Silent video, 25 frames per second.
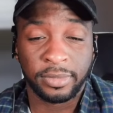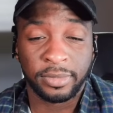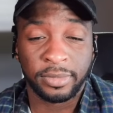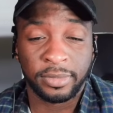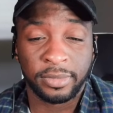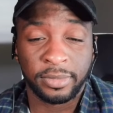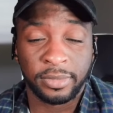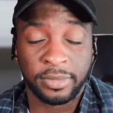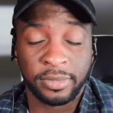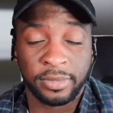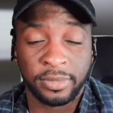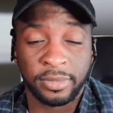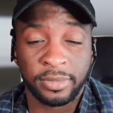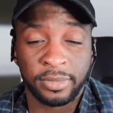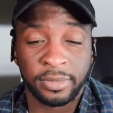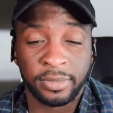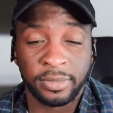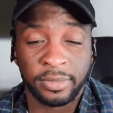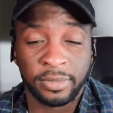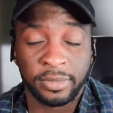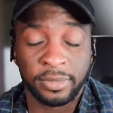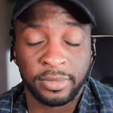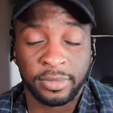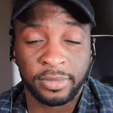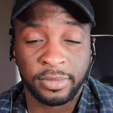
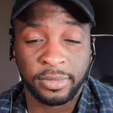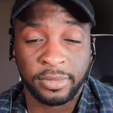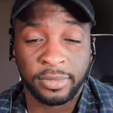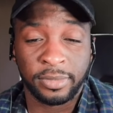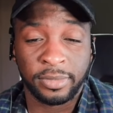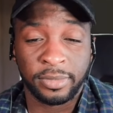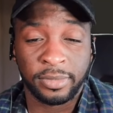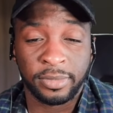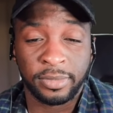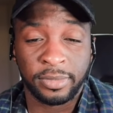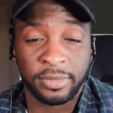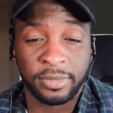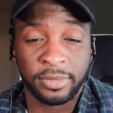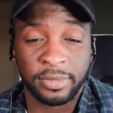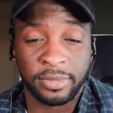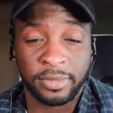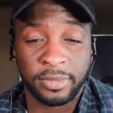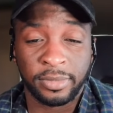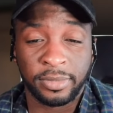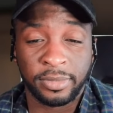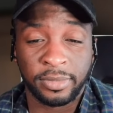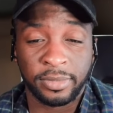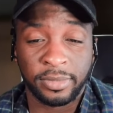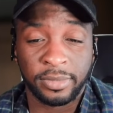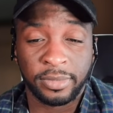
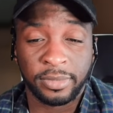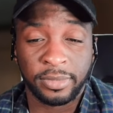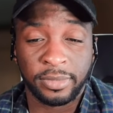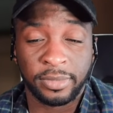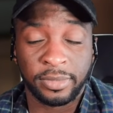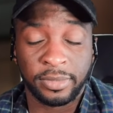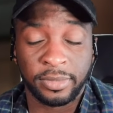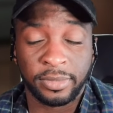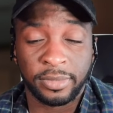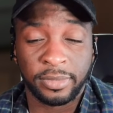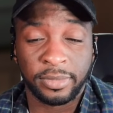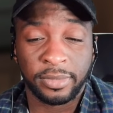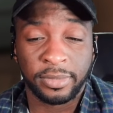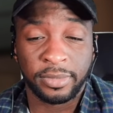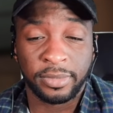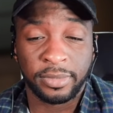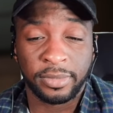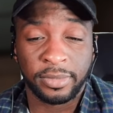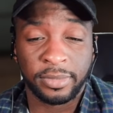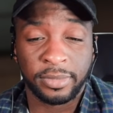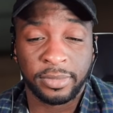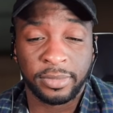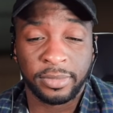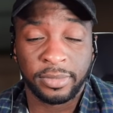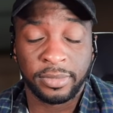
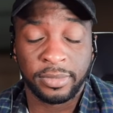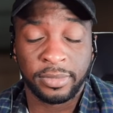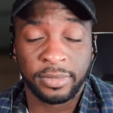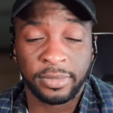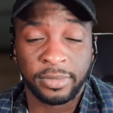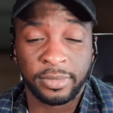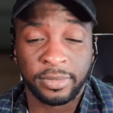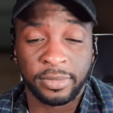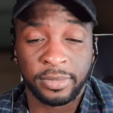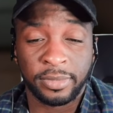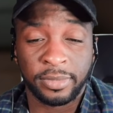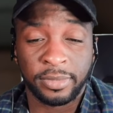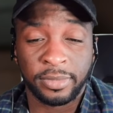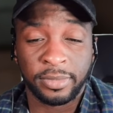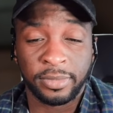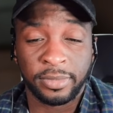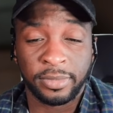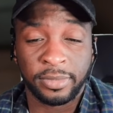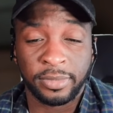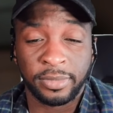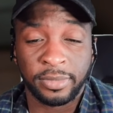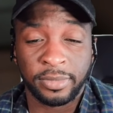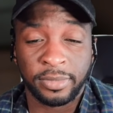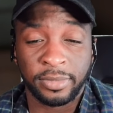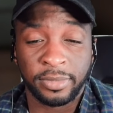
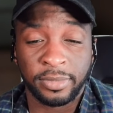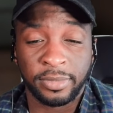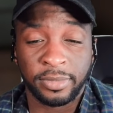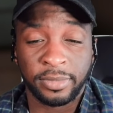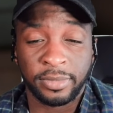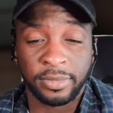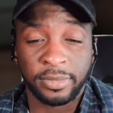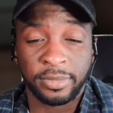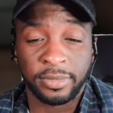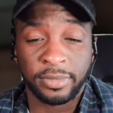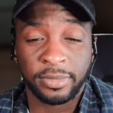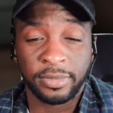This person isn't speaking.